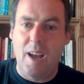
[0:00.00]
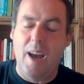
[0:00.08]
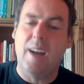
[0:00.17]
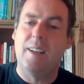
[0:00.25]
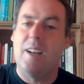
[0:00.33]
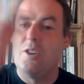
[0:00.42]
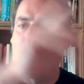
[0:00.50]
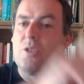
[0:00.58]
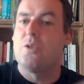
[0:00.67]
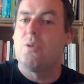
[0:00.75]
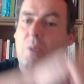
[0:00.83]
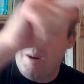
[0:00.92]
And then you can
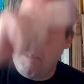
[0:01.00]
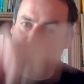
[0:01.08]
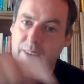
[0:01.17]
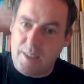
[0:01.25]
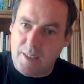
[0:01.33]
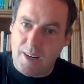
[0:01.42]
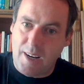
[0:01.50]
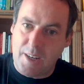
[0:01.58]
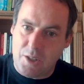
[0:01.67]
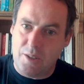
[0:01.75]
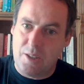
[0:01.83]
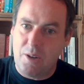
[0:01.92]
do
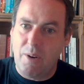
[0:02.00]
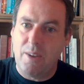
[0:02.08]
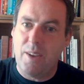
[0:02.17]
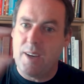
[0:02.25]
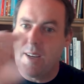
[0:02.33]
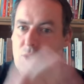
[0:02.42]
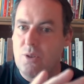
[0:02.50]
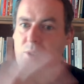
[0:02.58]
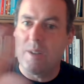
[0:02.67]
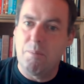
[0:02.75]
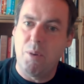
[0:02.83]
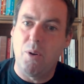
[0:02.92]
hyperventilation. So I think it's just
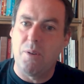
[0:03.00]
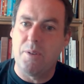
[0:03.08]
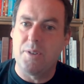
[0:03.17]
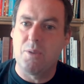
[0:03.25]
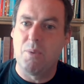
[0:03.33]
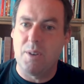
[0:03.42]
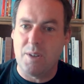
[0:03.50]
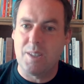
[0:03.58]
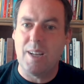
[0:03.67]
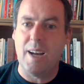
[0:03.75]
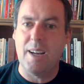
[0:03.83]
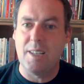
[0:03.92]
important to
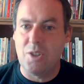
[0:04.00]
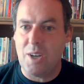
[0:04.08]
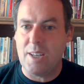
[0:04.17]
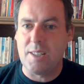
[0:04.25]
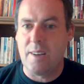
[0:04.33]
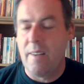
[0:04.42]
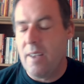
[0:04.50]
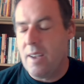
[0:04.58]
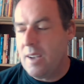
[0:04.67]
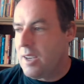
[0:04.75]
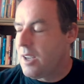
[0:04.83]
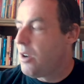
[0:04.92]
understand that, yes,
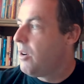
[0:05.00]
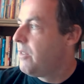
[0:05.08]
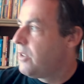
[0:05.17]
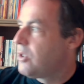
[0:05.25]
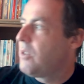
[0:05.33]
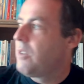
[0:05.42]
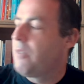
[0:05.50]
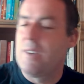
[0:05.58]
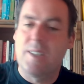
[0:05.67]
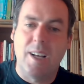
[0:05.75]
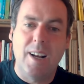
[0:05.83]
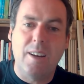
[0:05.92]
you know, if you're doing
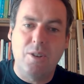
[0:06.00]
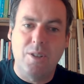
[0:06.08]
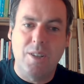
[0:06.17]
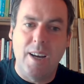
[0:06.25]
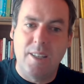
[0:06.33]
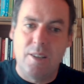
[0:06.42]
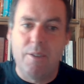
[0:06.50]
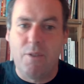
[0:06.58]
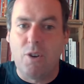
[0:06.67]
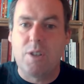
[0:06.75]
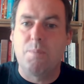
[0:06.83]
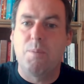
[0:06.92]
physical exercise and if
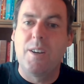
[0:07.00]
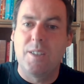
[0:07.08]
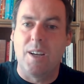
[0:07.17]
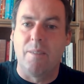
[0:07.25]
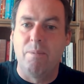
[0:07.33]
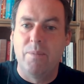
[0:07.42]
you're sprinting,